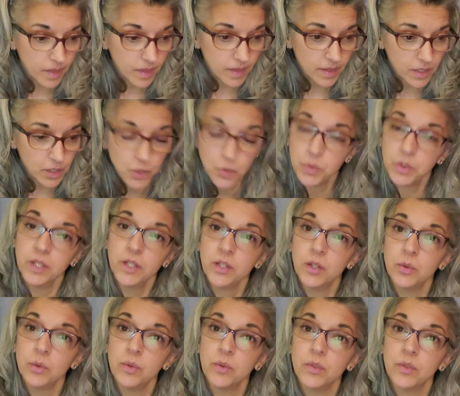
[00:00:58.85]
that you can
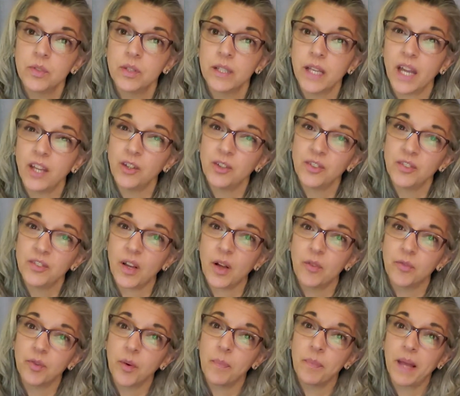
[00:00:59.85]
use to get yourself
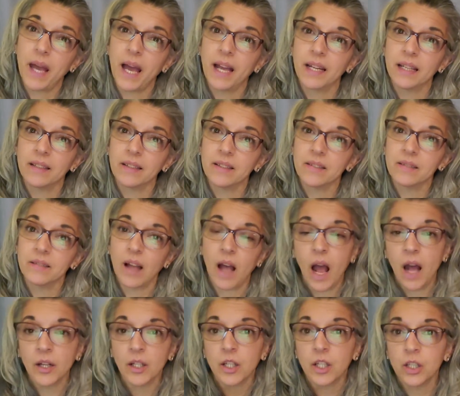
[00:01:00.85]
from that
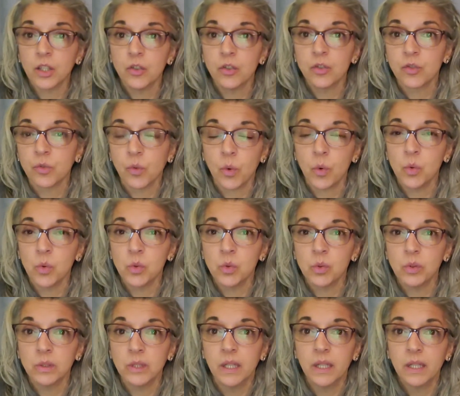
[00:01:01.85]
out of
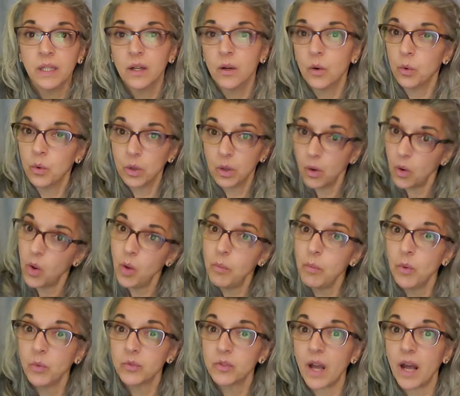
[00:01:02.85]
control or
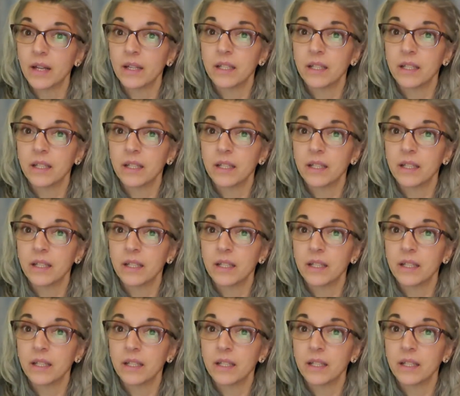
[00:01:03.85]
almost out of